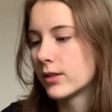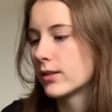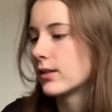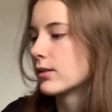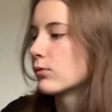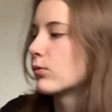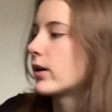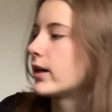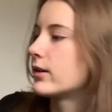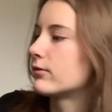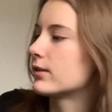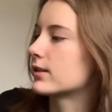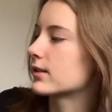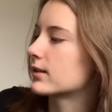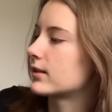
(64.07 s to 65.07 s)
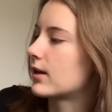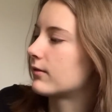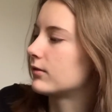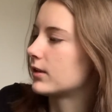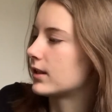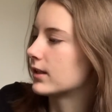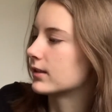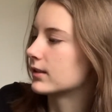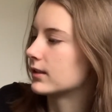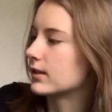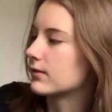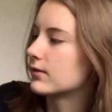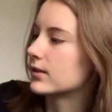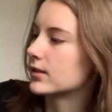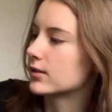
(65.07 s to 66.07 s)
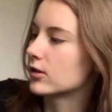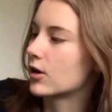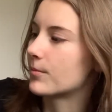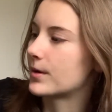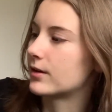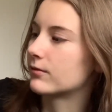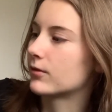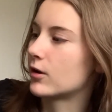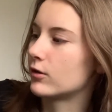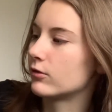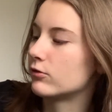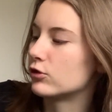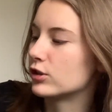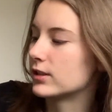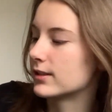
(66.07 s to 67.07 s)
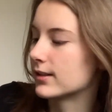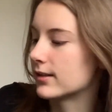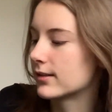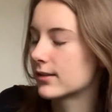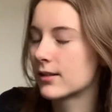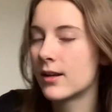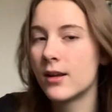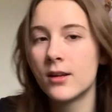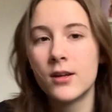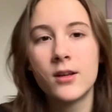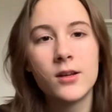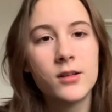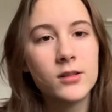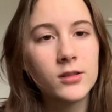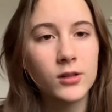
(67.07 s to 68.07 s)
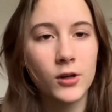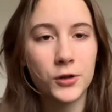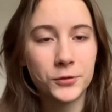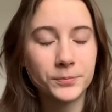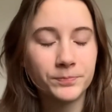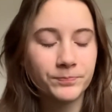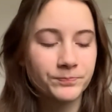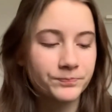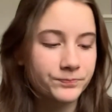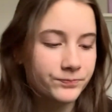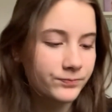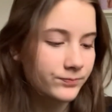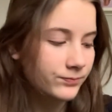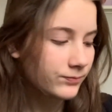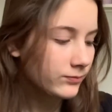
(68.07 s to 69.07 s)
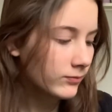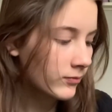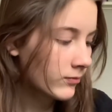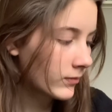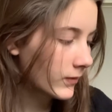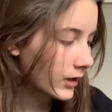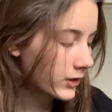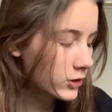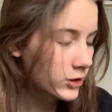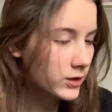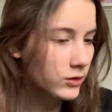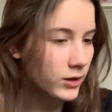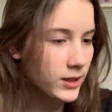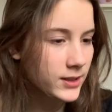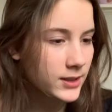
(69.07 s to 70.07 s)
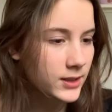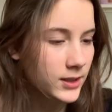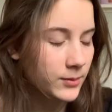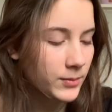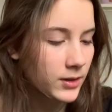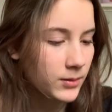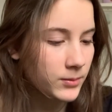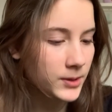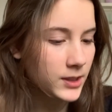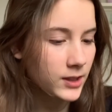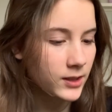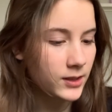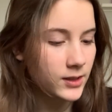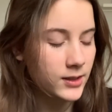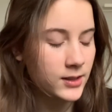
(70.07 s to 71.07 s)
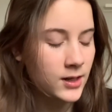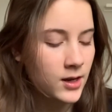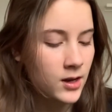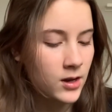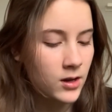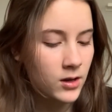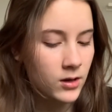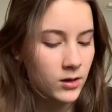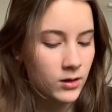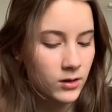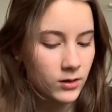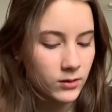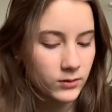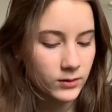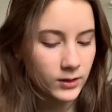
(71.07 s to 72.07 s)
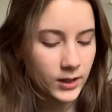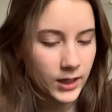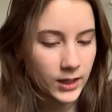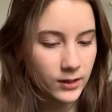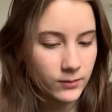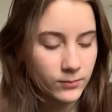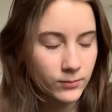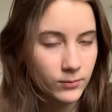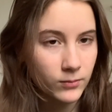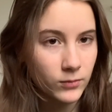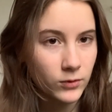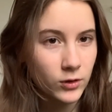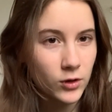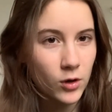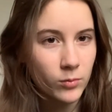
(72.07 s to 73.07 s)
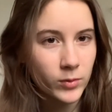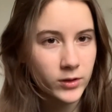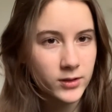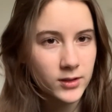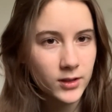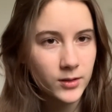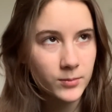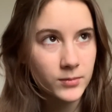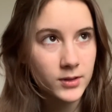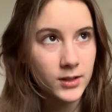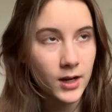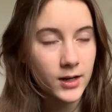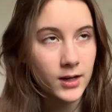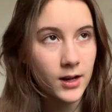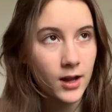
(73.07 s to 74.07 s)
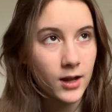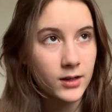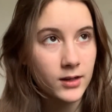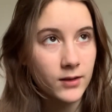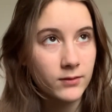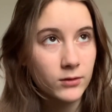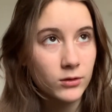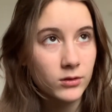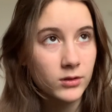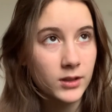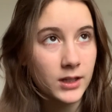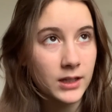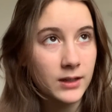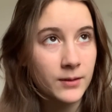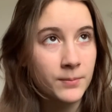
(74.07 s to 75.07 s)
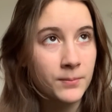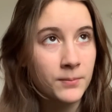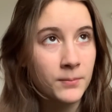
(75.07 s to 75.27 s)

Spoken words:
it says why I risked everything to leave Islam and follow Jesus. So it's just crazy to me because, like, you know, Muslims, I never like